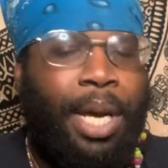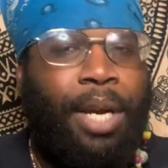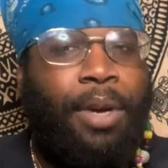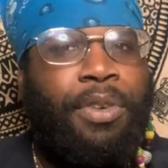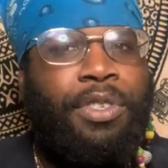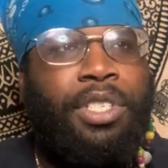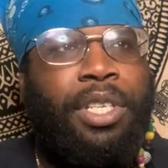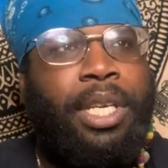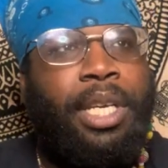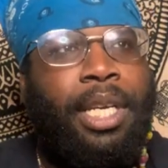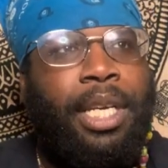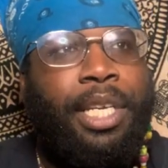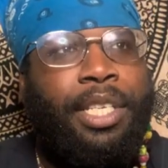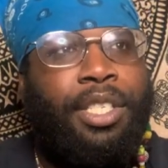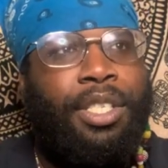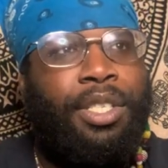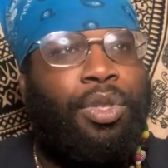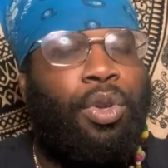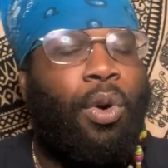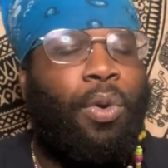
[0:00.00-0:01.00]
energy
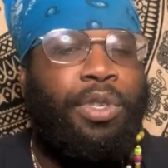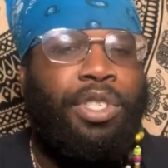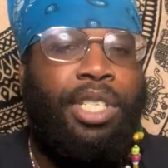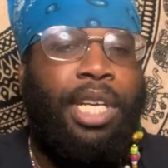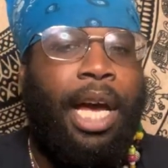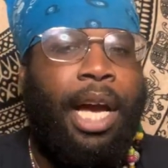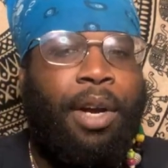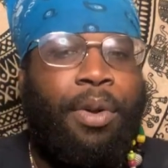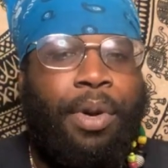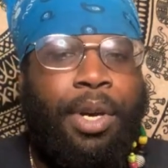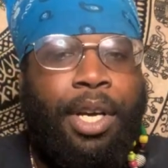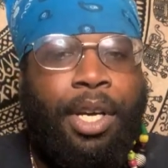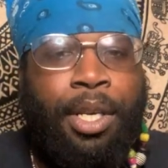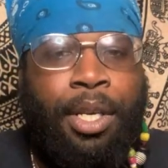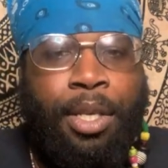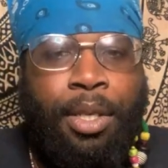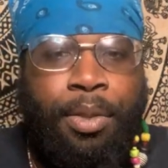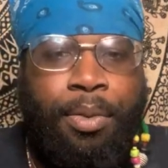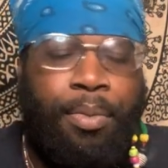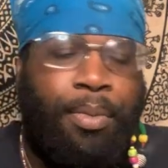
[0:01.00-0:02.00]
is throat chakra,
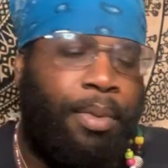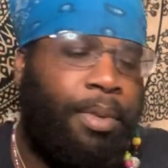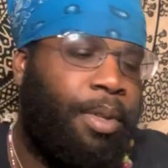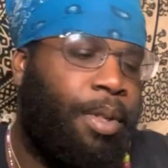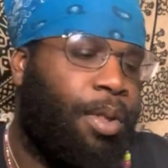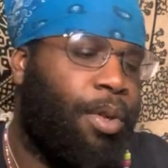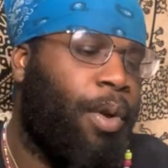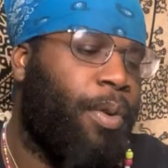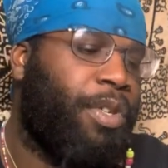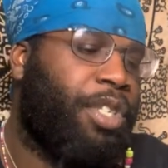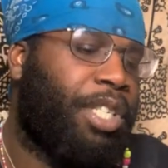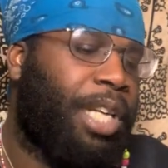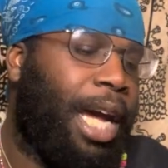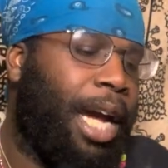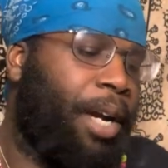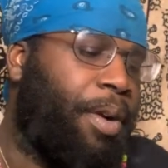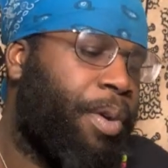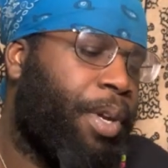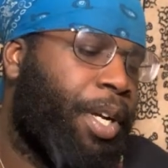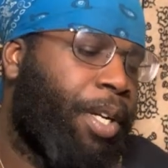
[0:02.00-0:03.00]
throat
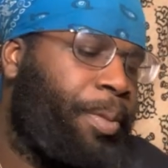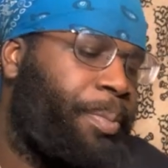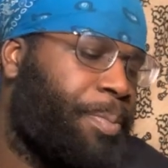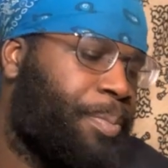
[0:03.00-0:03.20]
chakra,